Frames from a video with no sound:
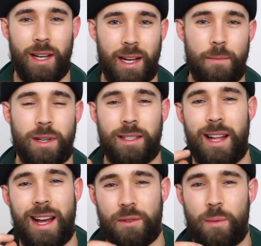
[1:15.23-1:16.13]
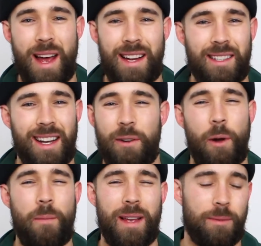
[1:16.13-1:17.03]
like a mustache wax, and I
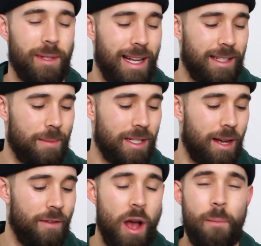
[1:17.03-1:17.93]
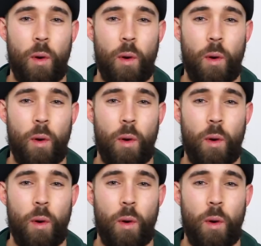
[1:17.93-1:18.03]
don't mess with that type of stuff.